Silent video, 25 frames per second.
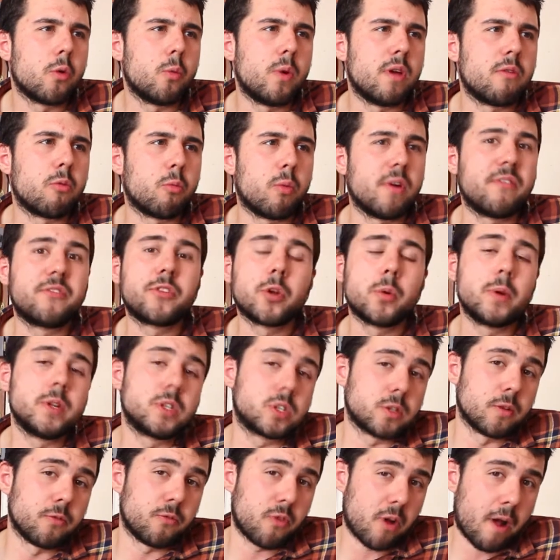with doing
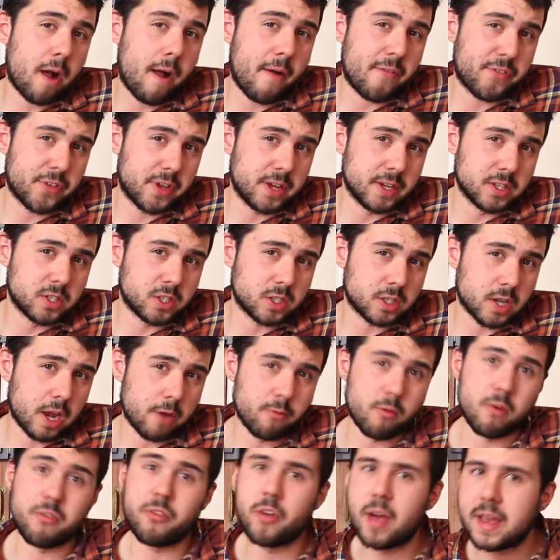something like this and
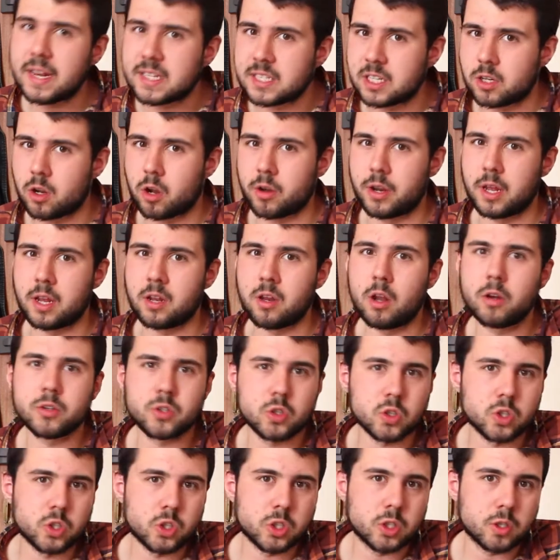reflecting on it, not
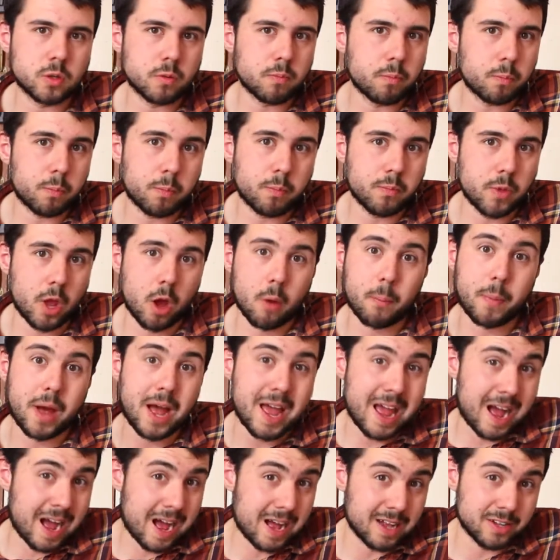just by
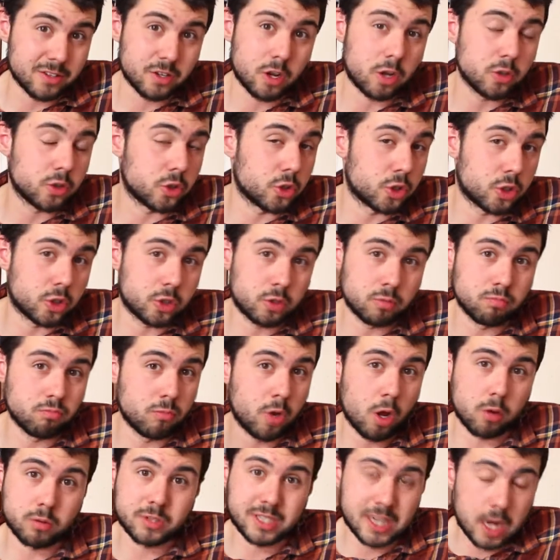hand, not just
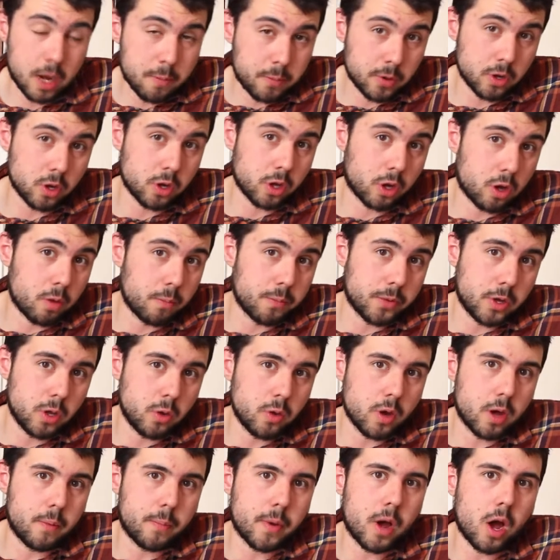typing on a computer,
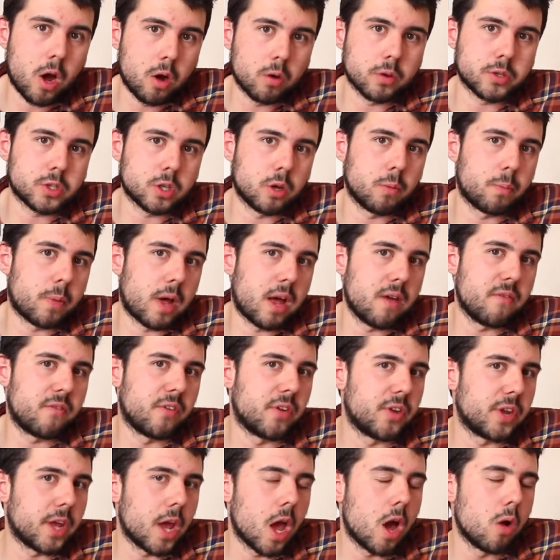but also by
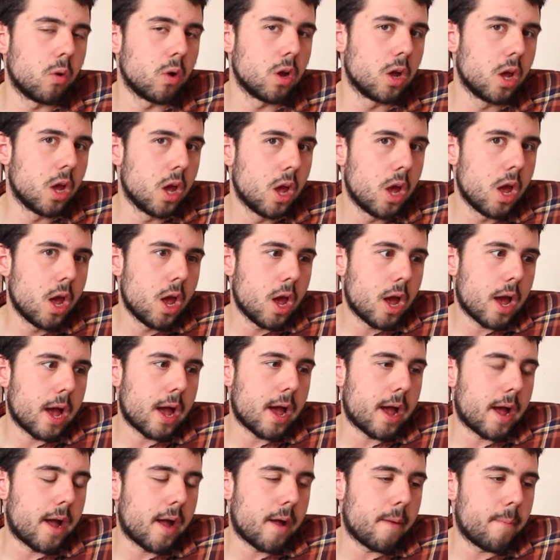video,
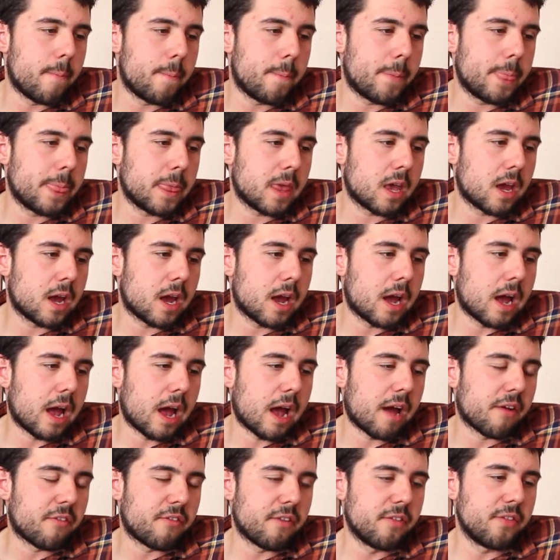I
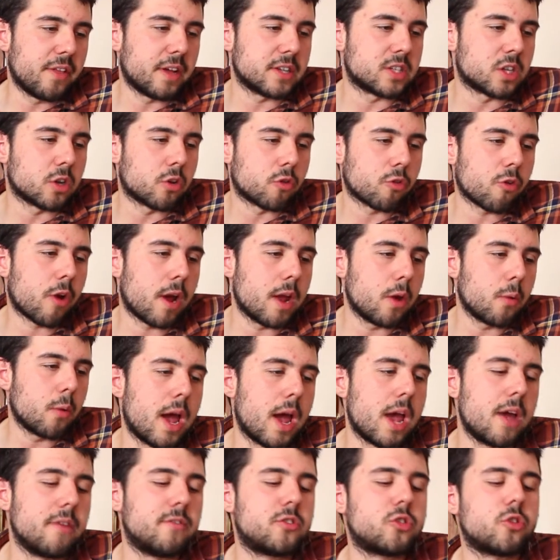think that's a great
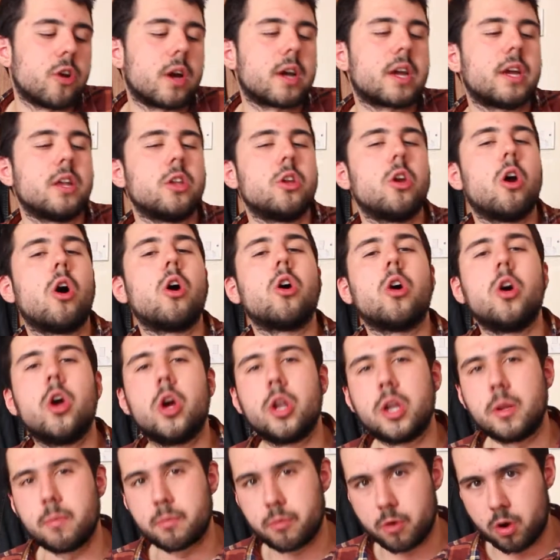of tracking your
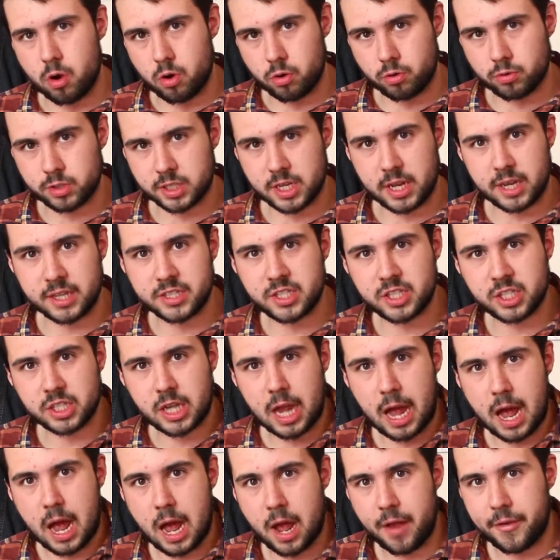learning process
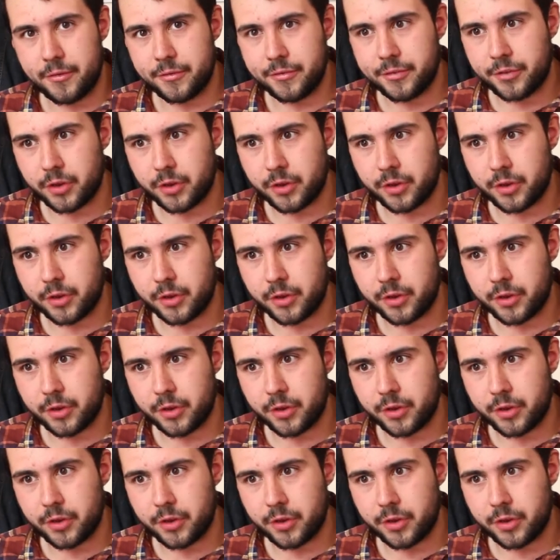and